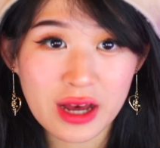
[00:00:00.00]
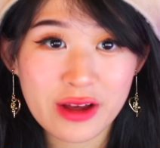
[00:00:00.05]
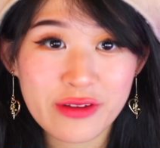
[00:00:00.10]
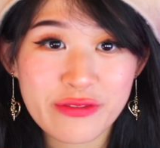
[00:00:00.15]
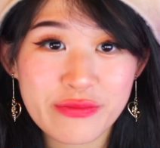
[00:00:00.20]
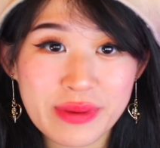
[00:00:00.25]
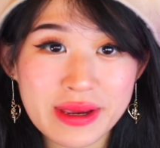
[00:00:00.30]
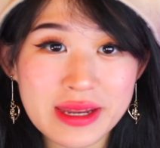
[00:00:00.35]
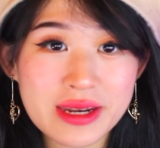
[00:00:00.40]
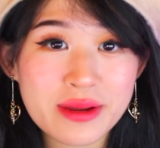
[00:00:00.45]

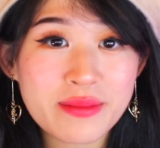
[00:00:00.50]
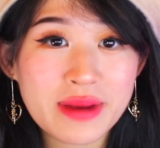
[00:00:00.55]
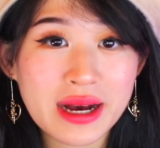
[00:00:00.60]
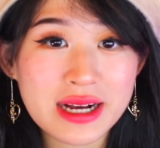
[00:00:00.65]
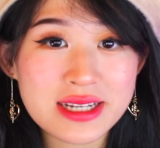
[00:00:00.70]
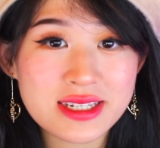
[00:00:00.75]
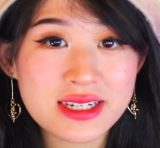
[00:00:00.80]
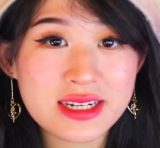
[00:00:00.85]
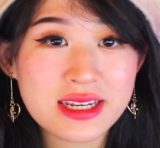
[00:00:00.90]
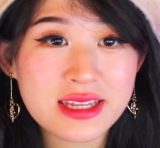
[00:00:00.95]
I've been
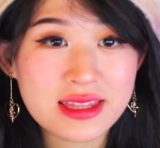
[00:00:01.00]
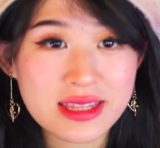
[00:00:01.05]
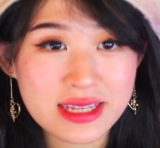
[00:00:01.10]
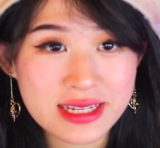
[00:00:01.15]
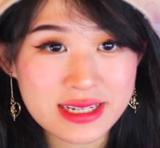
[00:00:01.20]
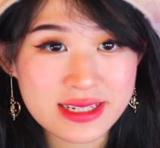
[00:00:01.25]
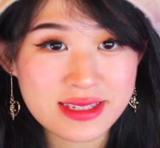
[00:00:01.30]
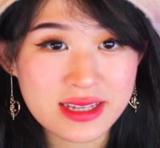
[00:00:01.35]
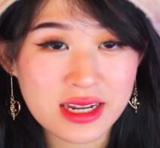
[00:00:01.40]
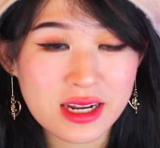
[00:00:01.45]
imagining
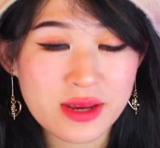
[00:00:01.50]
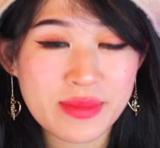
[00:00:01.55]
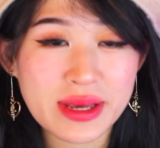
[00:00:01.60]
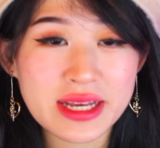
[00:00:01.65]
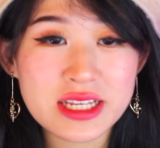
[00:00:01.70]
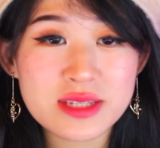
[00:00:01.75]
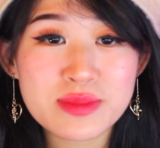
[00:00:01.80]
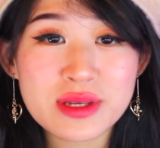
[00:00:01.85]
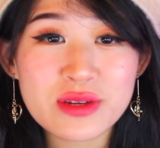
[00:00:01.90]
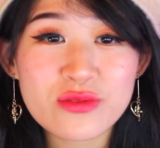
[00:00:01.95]
things and it
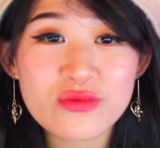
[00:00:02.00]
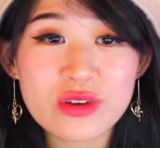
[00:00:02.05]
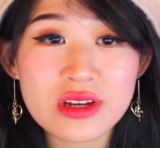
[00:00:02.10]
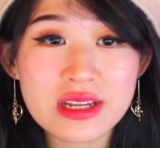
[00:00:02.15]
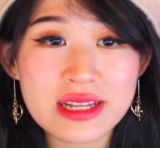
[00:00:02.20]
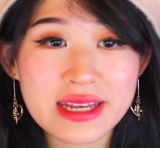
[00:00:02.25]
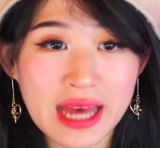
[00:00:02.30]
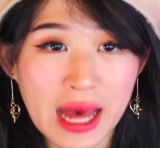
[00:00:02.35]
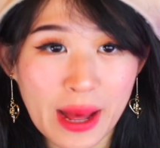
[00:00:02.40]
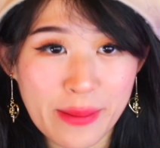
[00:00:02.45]
makes me
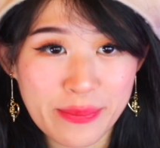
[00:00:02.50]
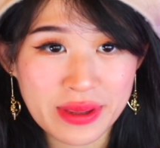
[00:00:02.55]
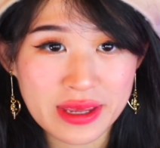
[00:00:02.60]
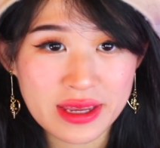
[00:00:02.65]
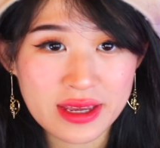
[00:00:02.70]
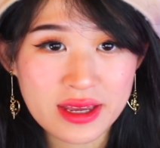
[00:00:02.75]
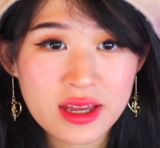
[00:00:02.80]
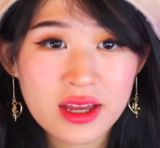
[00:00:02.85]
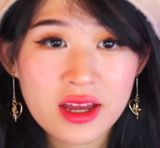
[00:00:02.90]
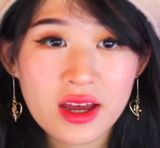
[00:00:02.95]
really
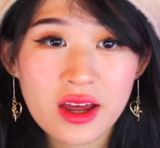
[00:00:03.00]
happy.